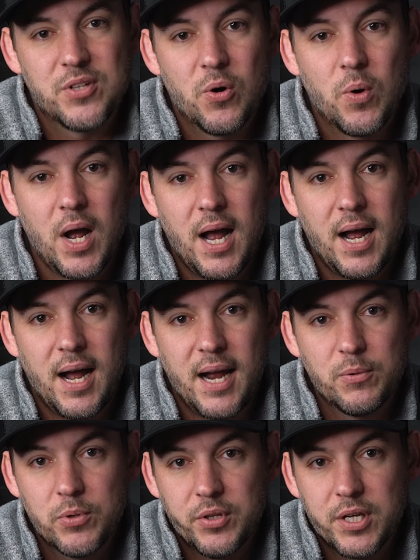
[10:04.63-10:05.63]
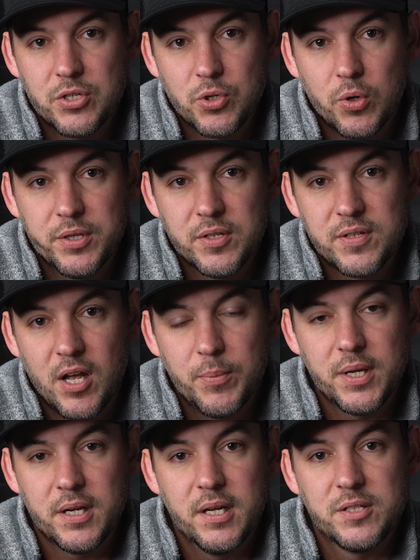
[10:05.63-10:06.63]
So I really enjoyed this
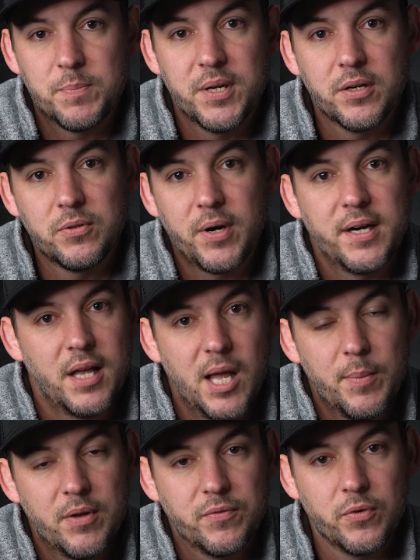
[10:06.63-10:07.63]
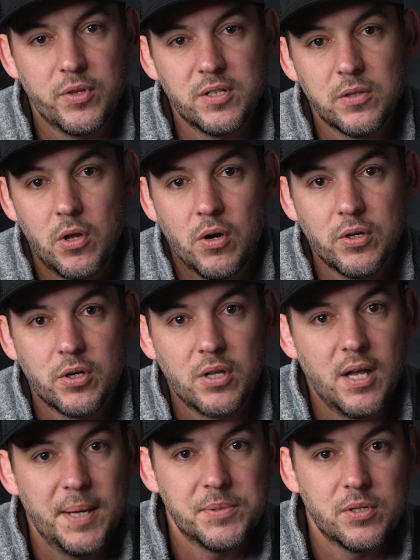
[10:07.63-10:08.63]
helmet. It's been a great helmet for these longer
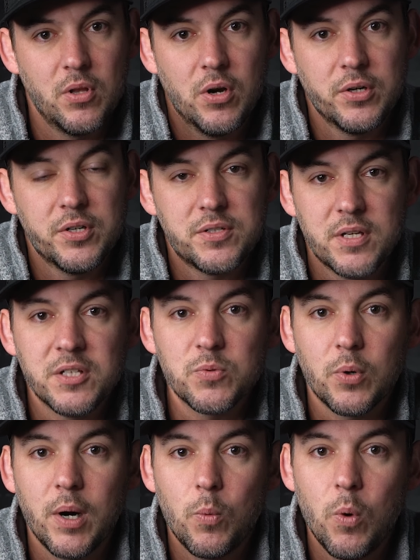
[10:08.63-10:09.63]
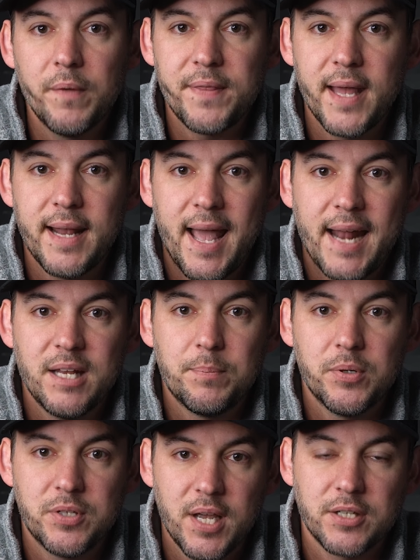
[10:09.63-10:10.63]
climbs to longer descents where I want that added
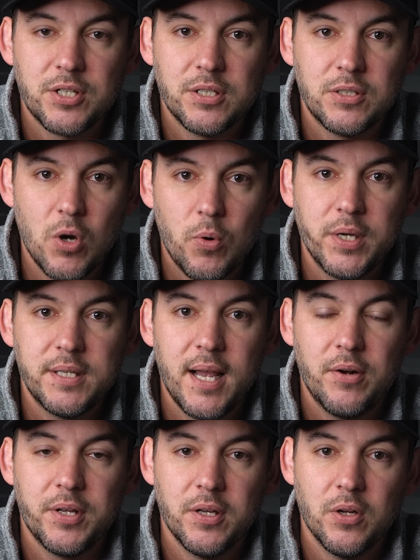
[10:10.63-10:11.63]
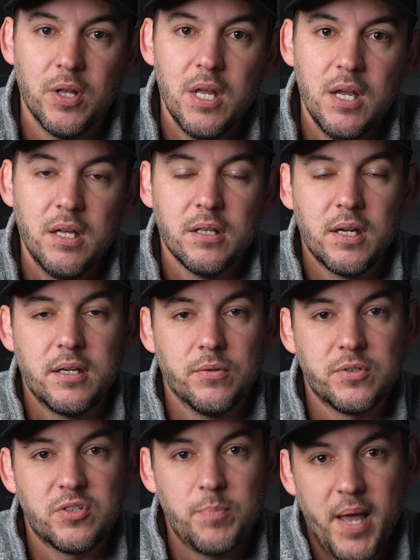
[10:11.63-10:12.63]
protection going downhill, that I
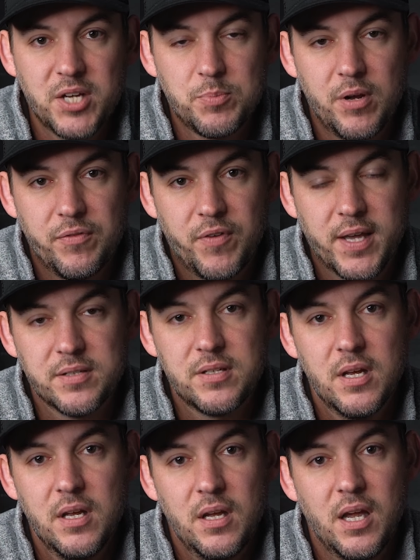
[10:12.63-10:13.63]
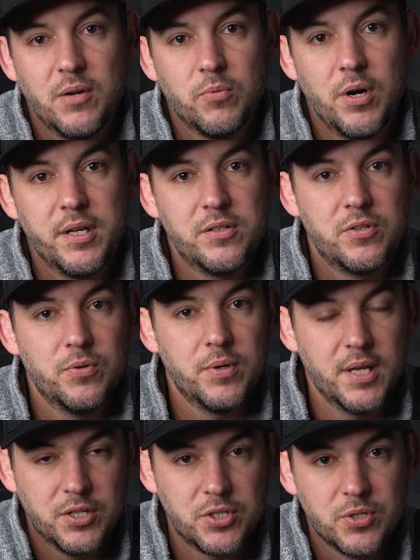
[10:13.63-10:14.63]
don't smash my face and run into
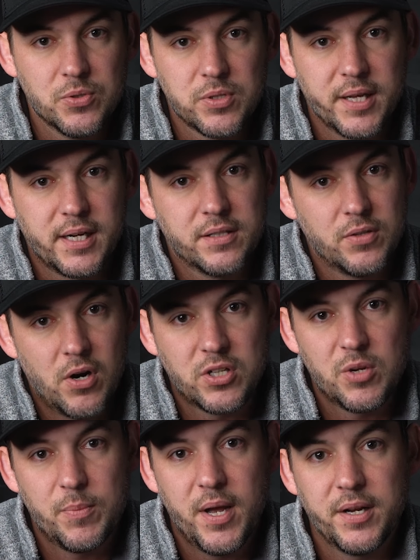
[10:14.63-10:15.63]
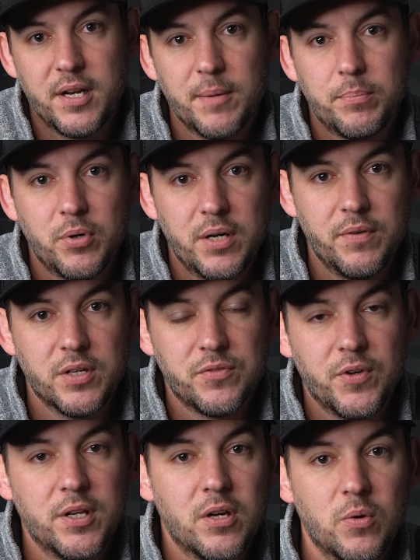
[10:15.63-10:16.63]
issues like I talked about in a previous
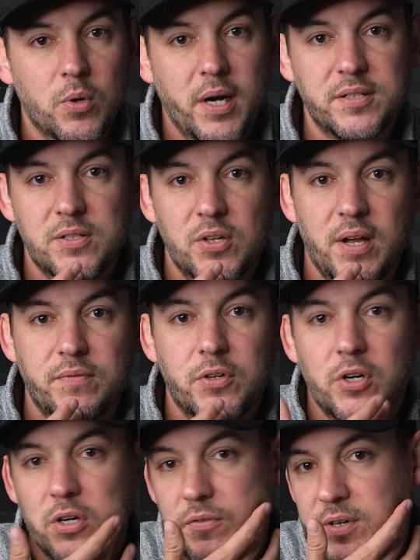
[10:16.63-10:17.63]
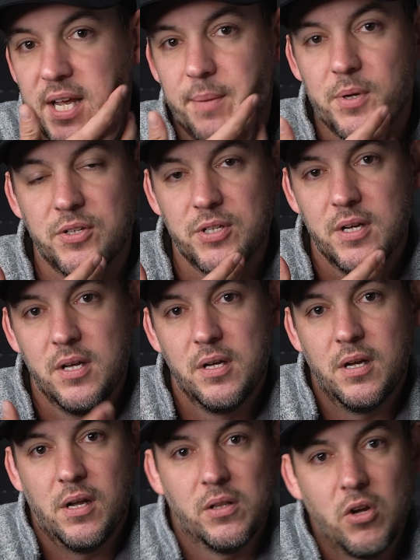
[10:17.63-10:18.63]
video where I still have nerve damage
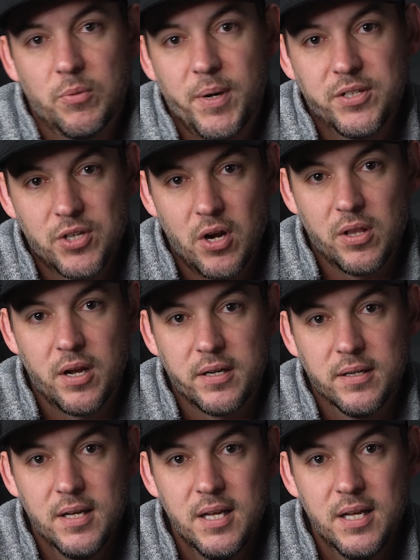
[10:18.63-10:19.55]
along my jawline.